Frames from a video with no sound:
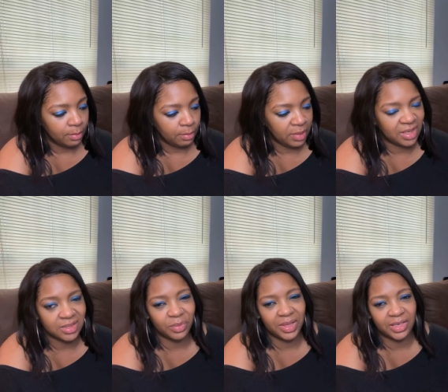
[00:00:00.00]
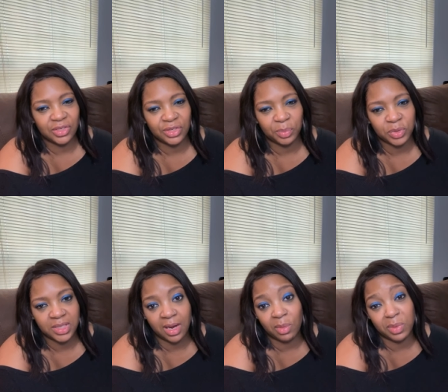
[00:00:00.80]
because the relationship was
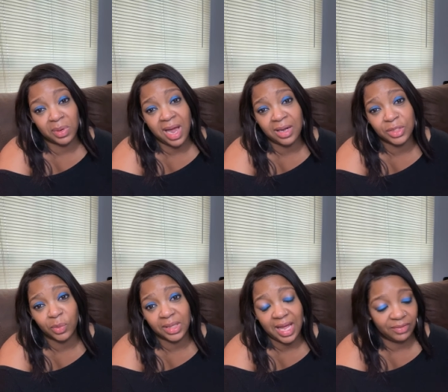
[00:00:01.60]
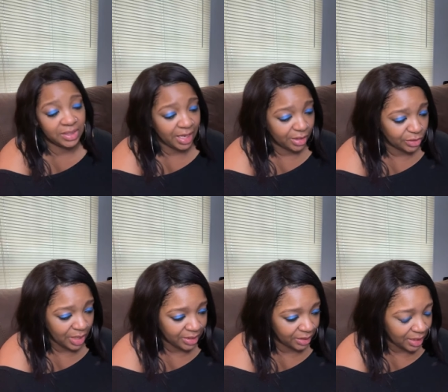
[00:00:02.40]
there and we were kind of doing life together. So
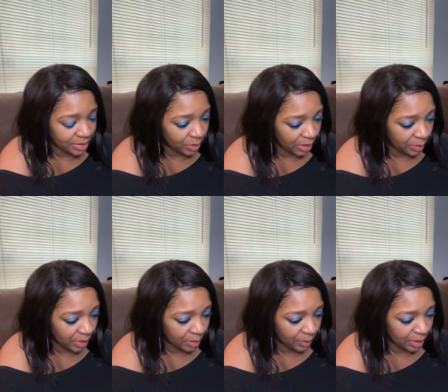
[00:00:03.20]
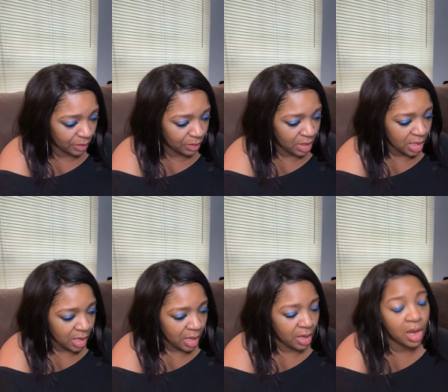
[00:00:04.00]
I think that's really, really real.
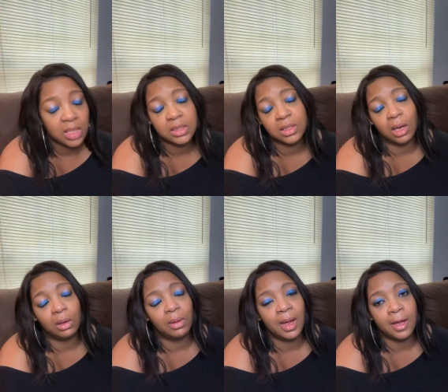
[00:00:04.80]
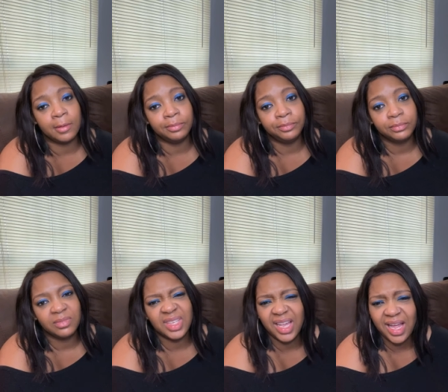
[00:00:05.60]
And also, um,
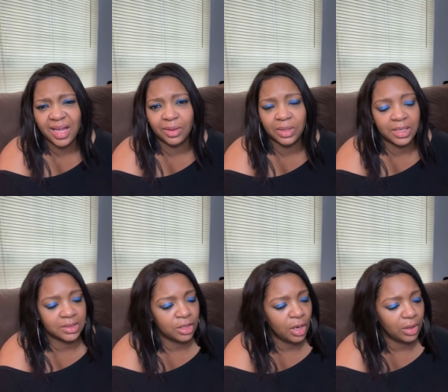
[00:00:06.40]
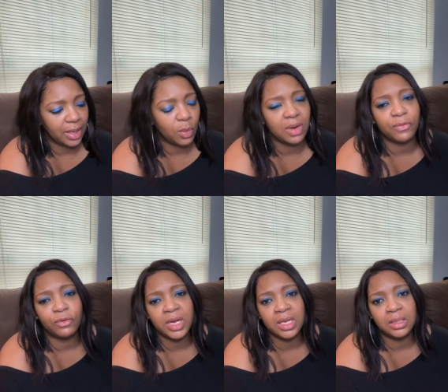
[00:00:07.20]
yeah, it's, you know, like when a
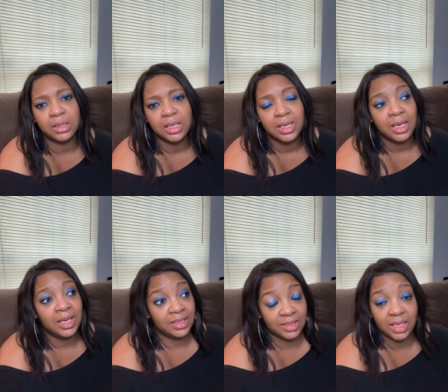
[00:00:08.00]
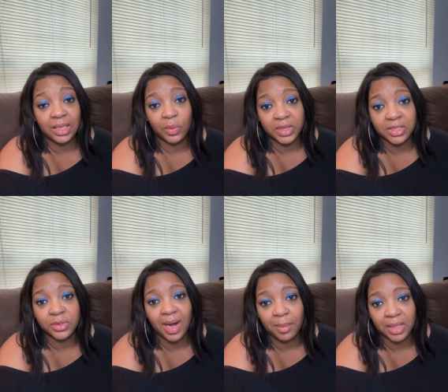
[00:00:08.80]
friend is dealing with a
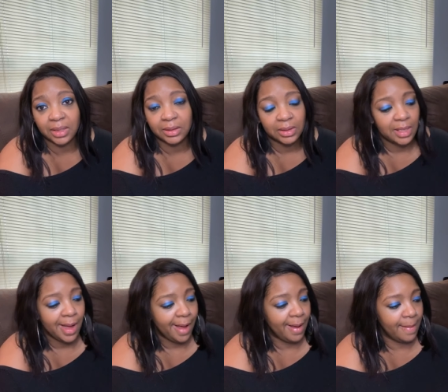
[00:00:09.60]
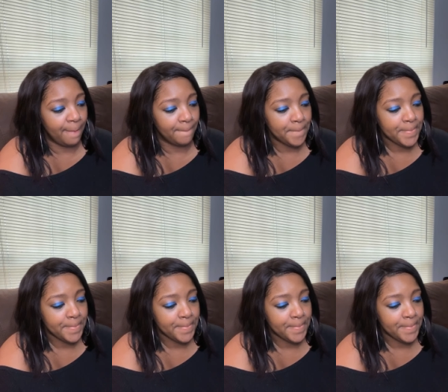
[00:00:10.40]
trauma, um,